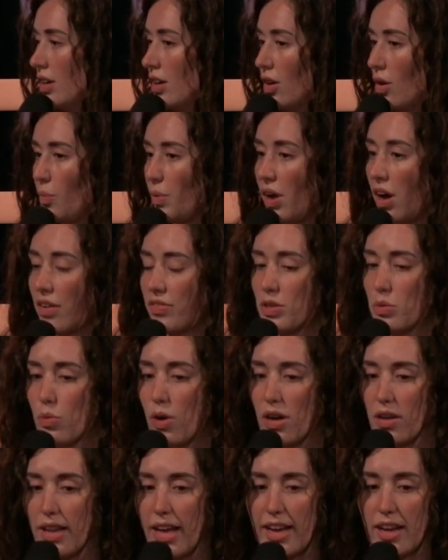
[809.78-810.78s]
We often
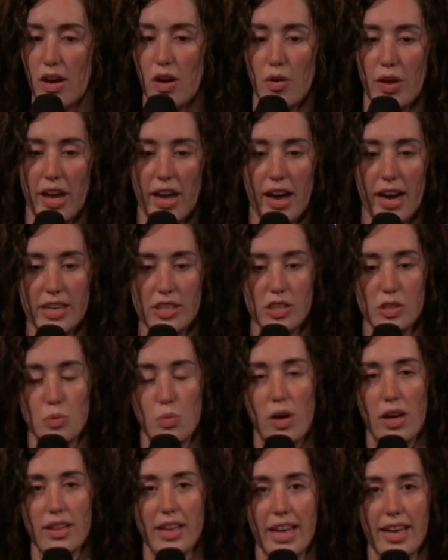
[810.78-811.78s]
want like, okay, I just
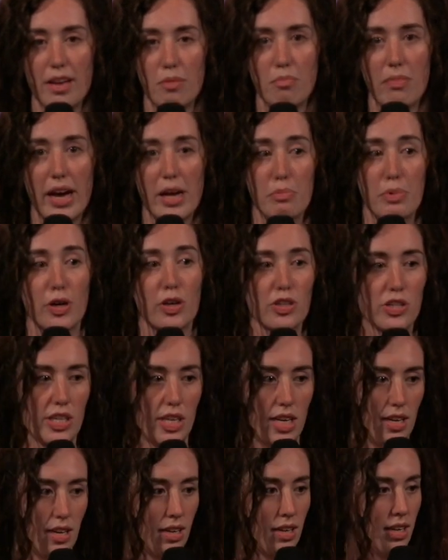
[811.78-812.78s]
want like my
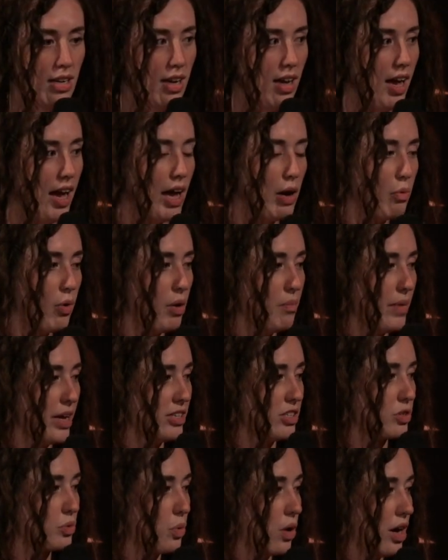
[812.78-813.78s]
person. I want my
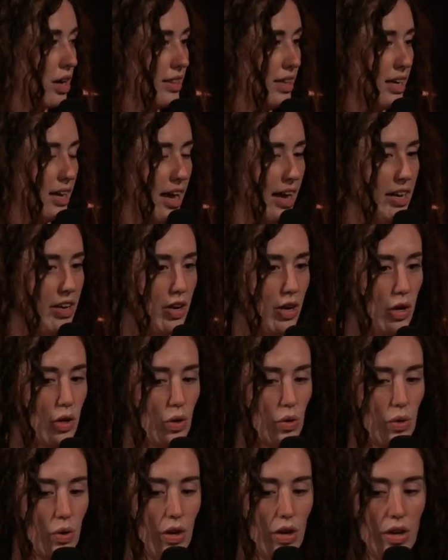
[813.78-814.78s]
squad that I
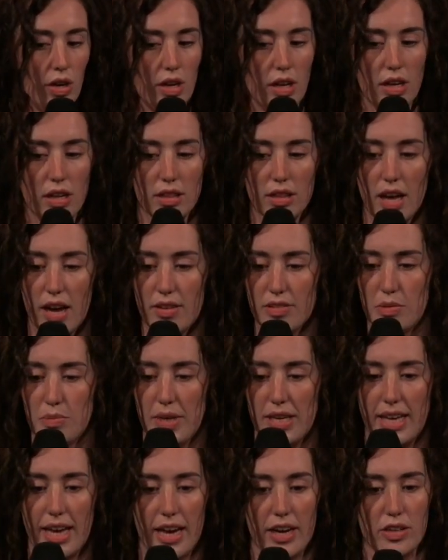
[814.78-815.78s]
know loves me,
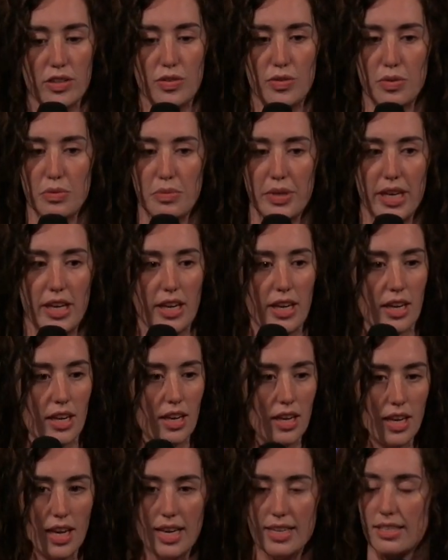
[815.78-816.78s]
cares for me,
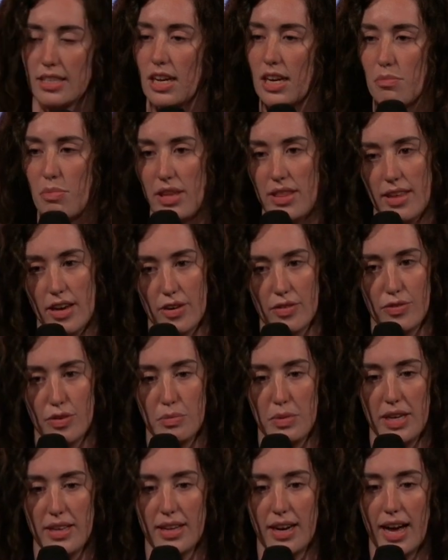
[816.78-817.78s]
is going to be there for
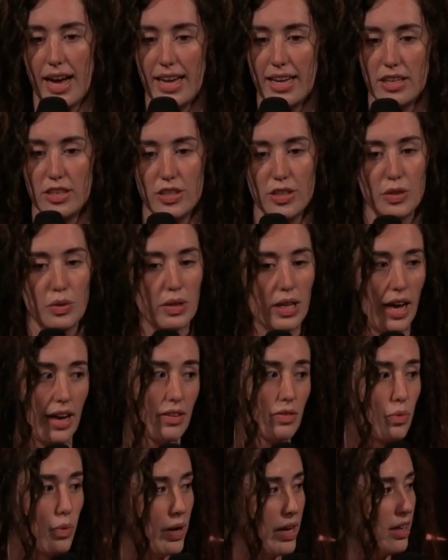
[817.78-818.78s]
me, that I can do
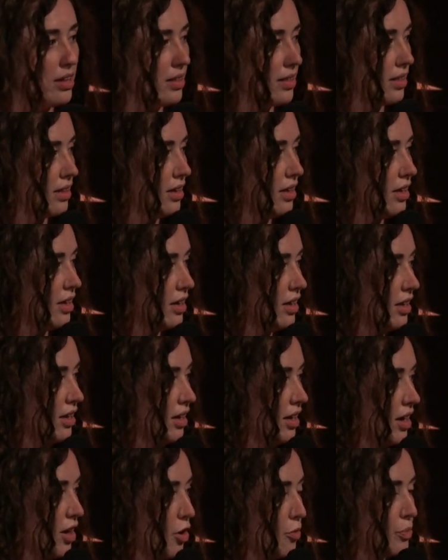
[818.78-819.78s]
life with.
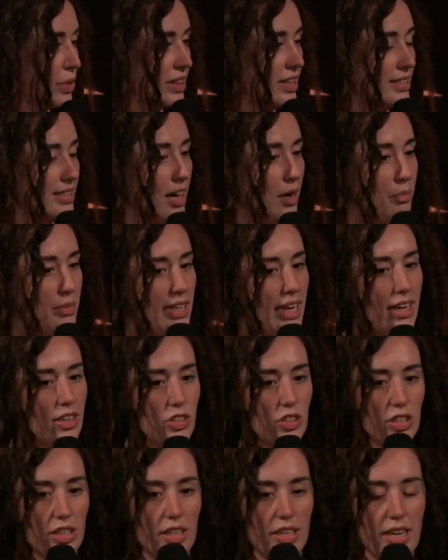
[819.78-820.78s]
But the
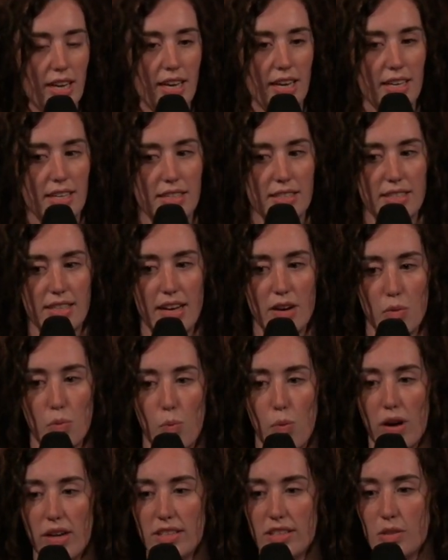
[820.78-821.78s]
temptation is that
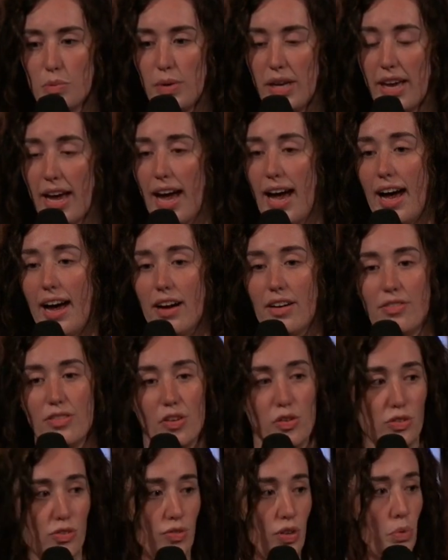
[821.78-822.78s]
once we have
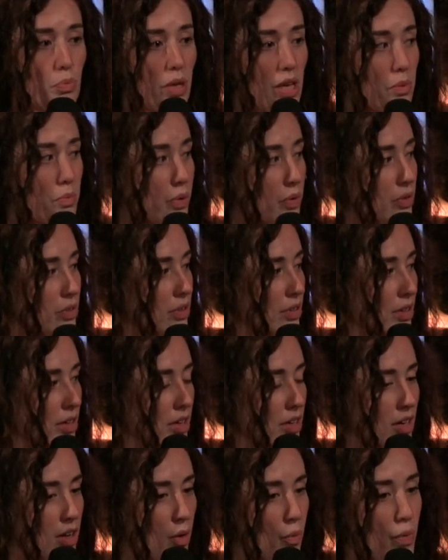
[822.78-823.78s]
those few people,
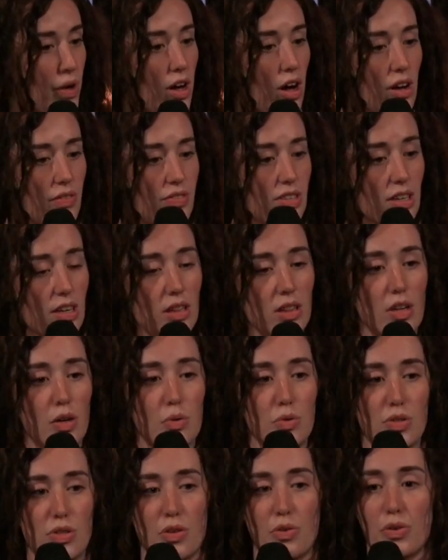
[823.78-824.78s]
we often
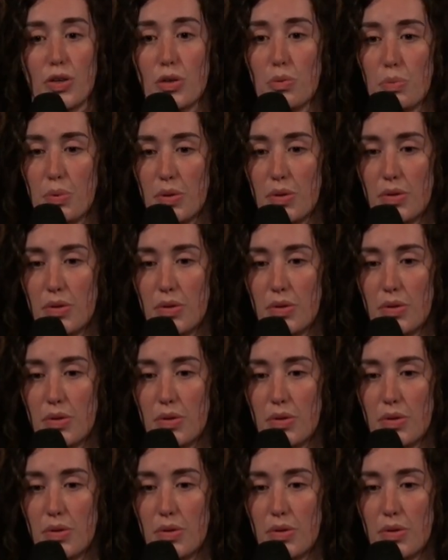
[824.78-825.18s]
close the group.